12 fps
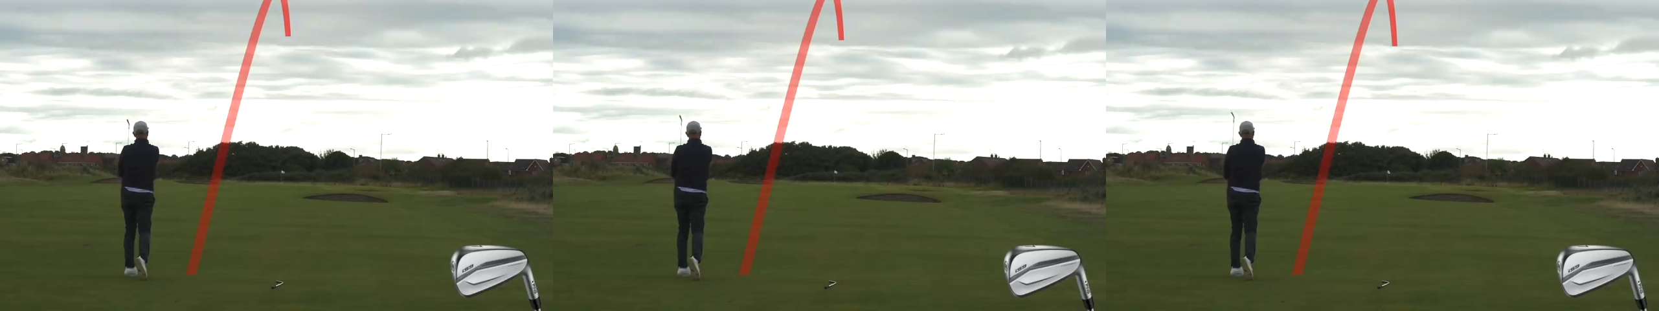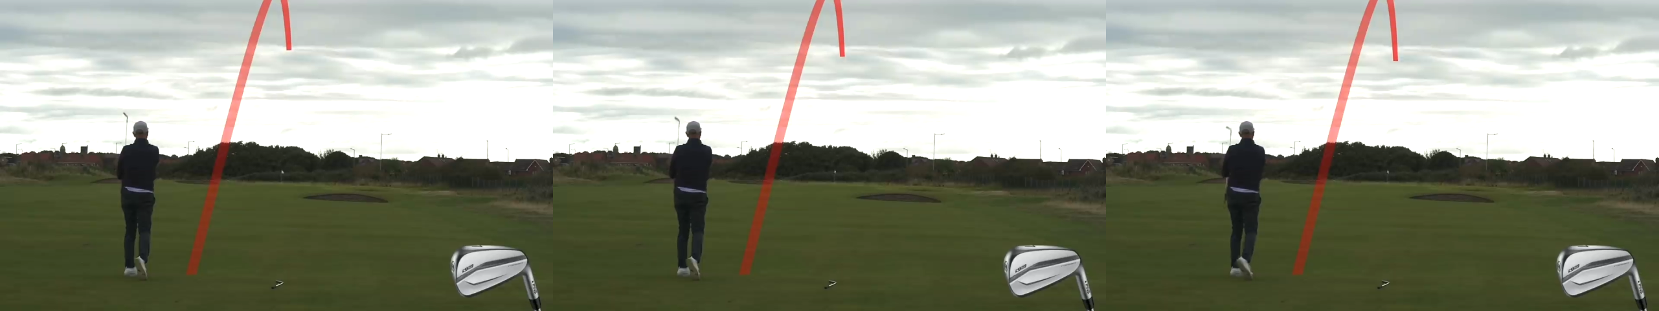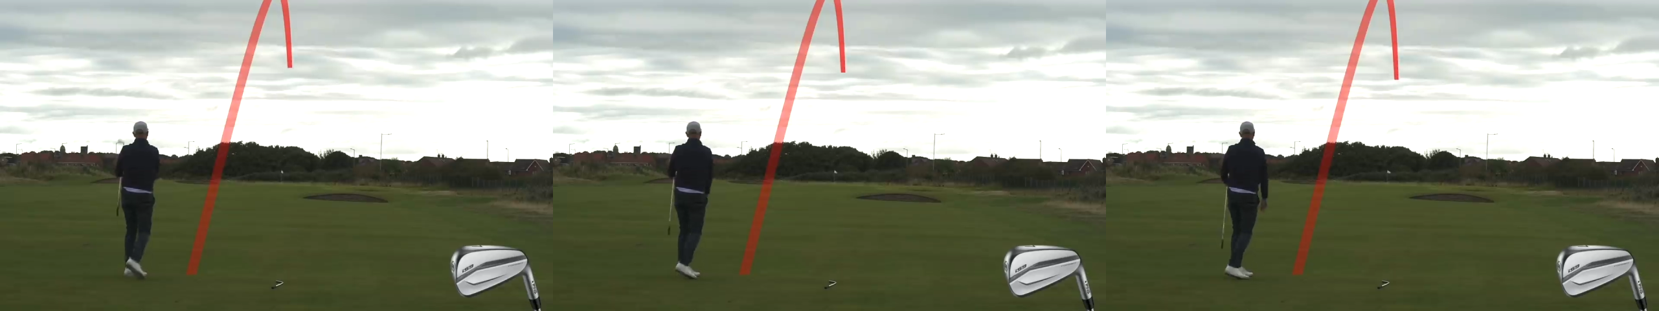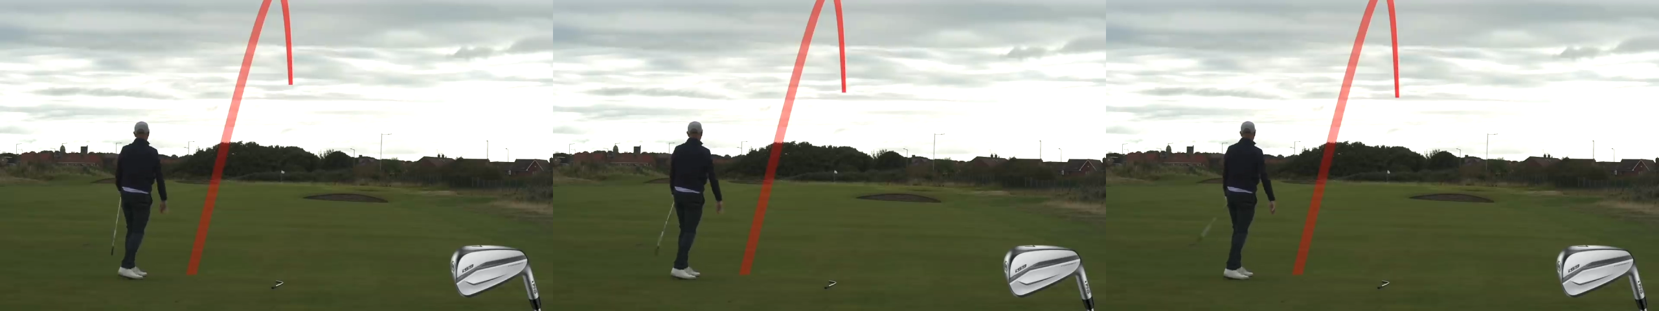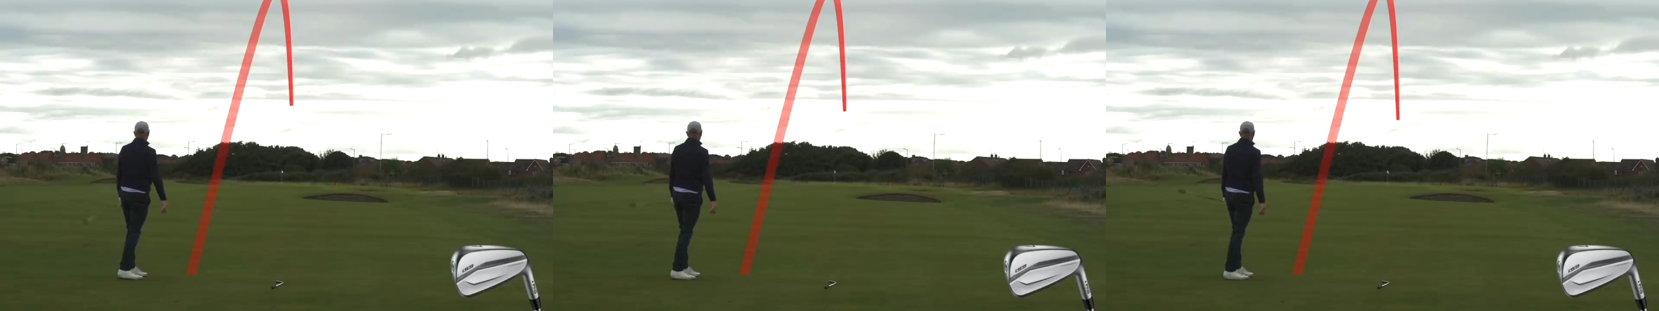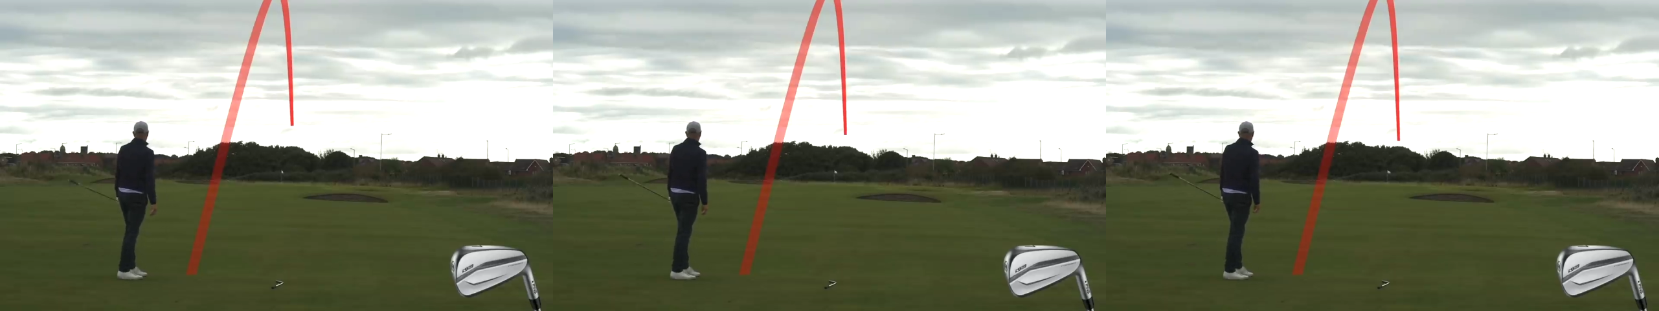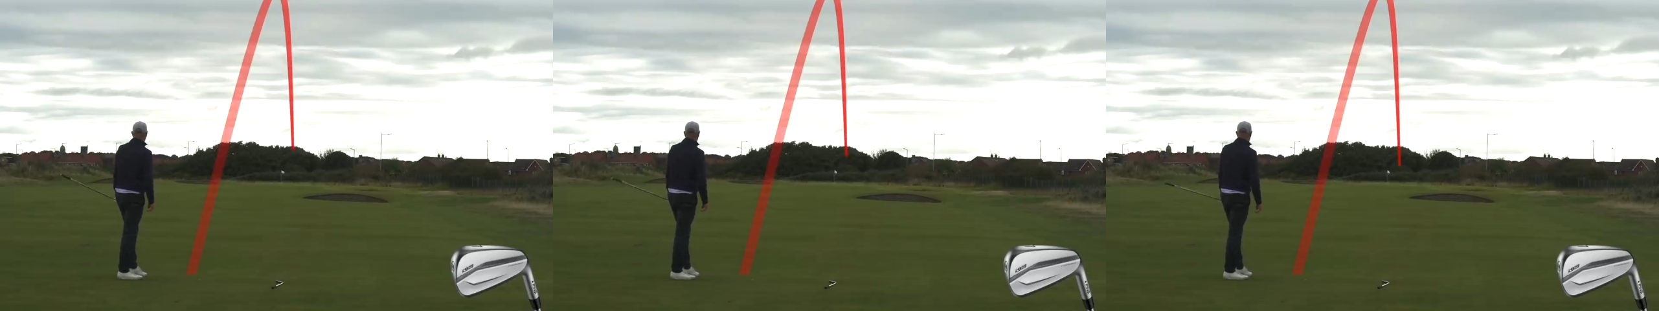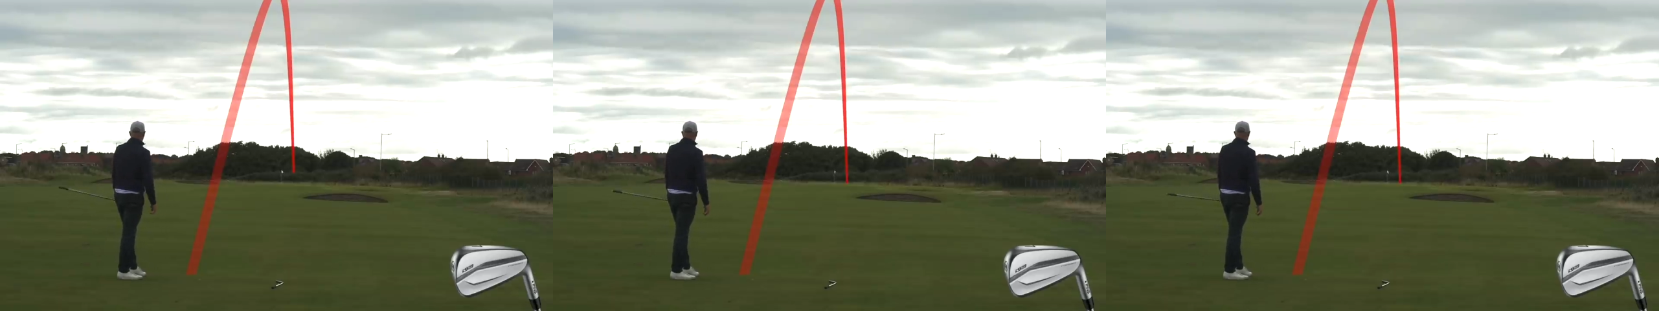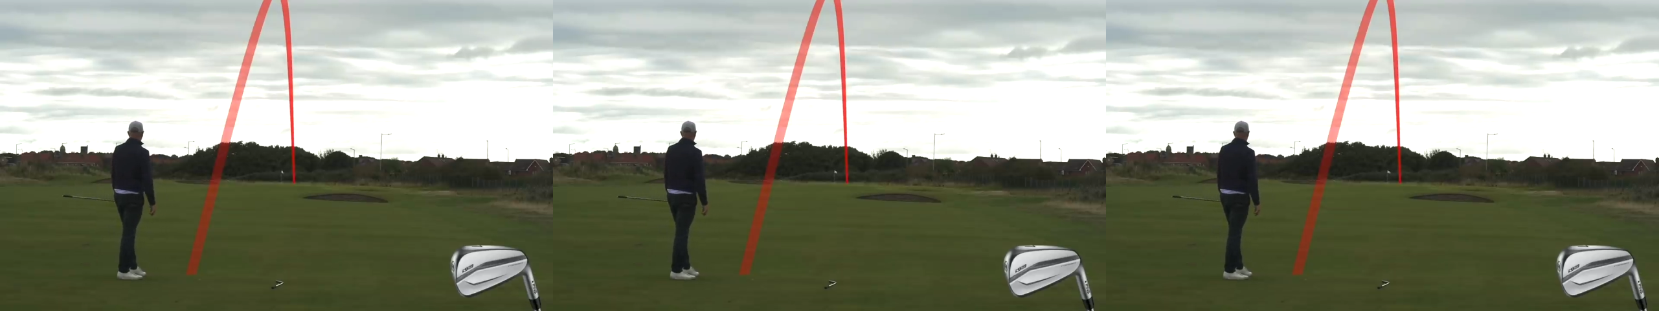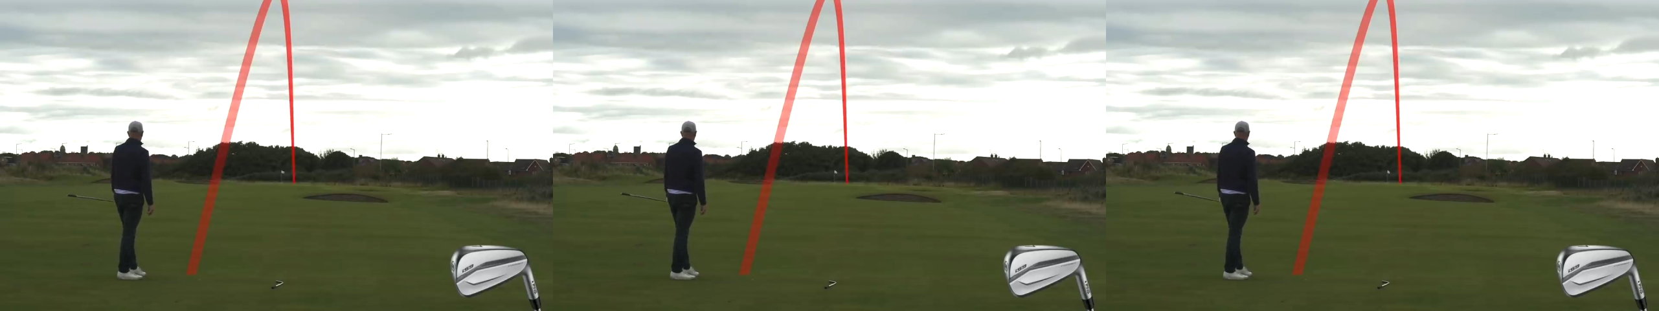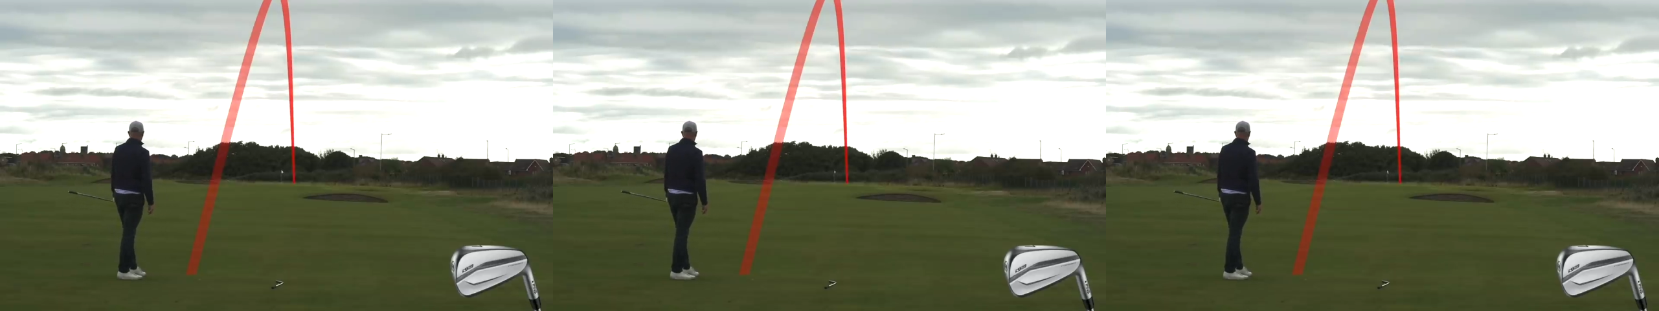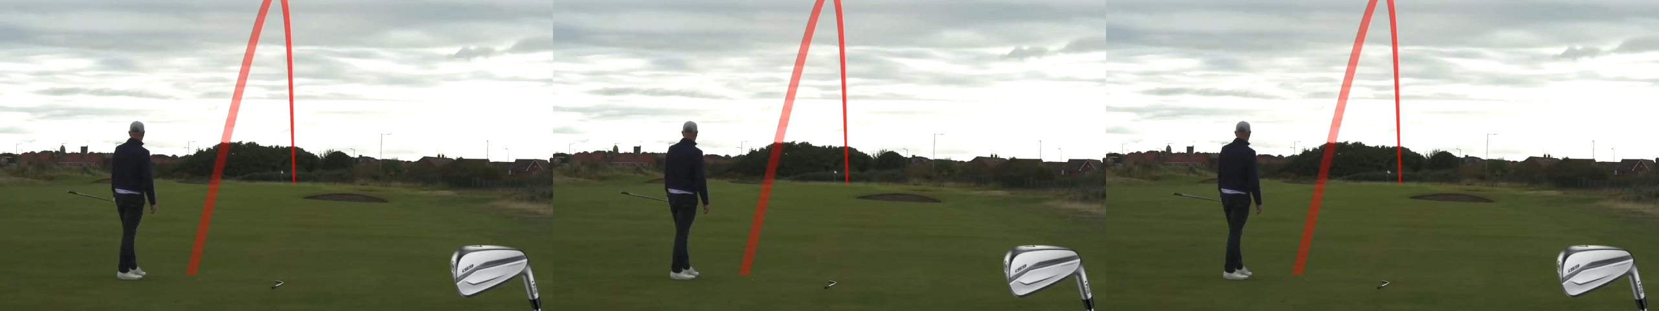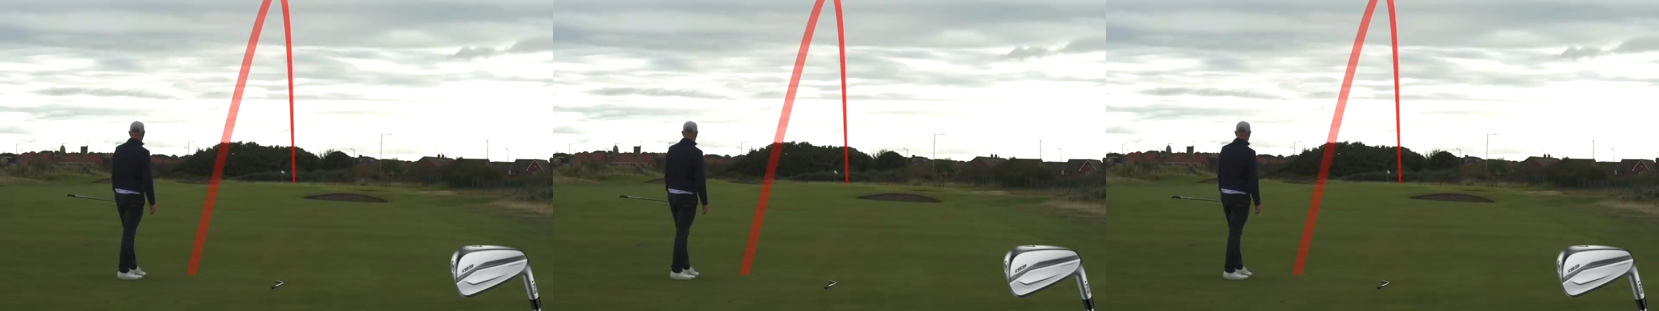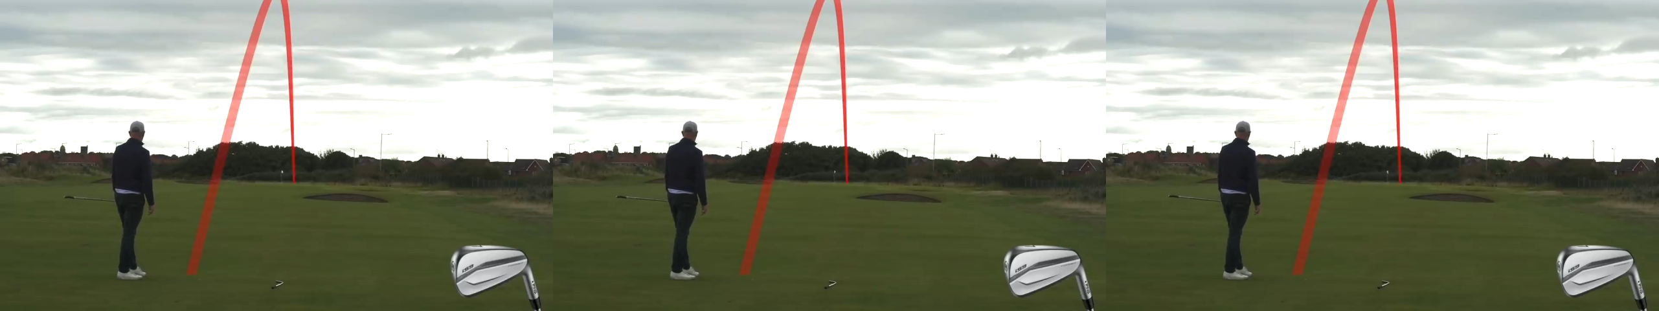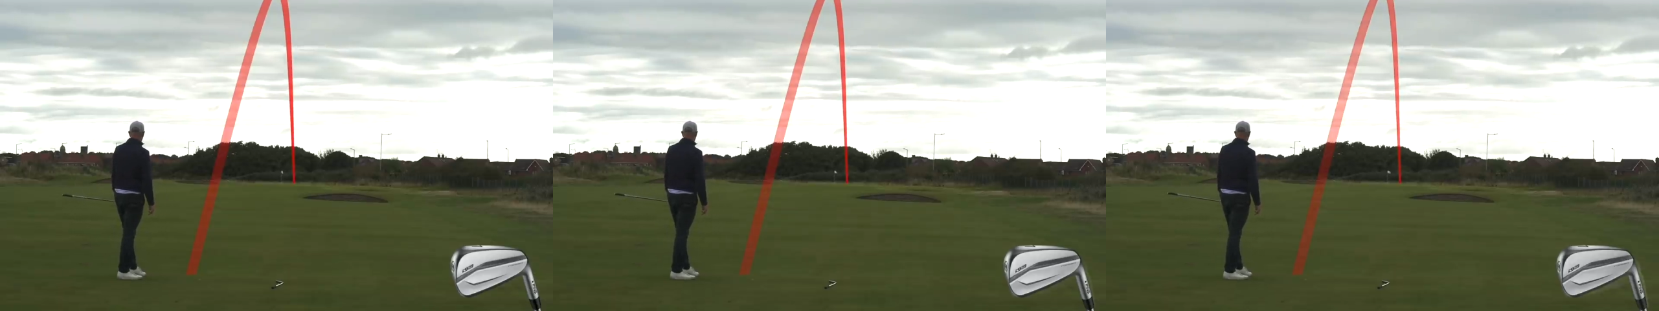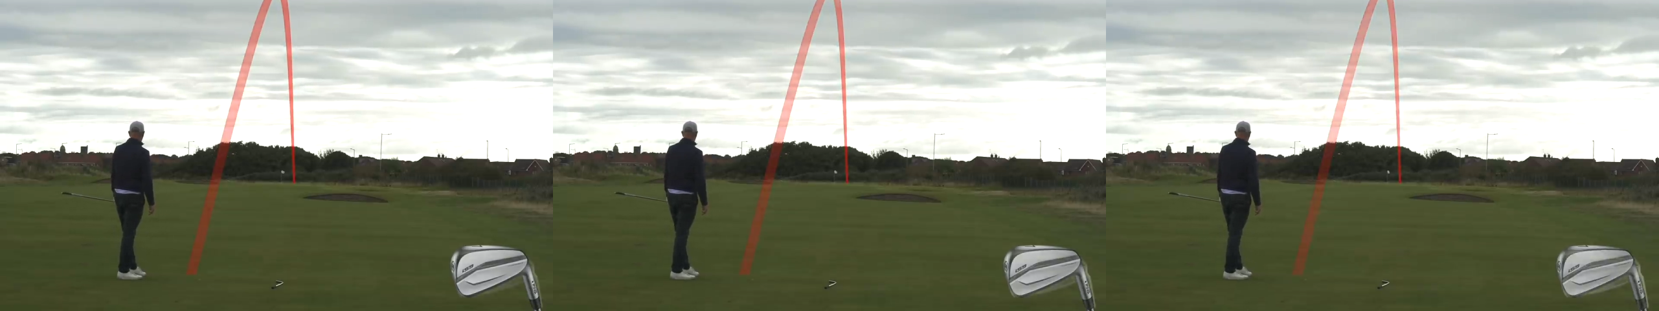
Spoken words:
No face is visible, so there are no lips to read.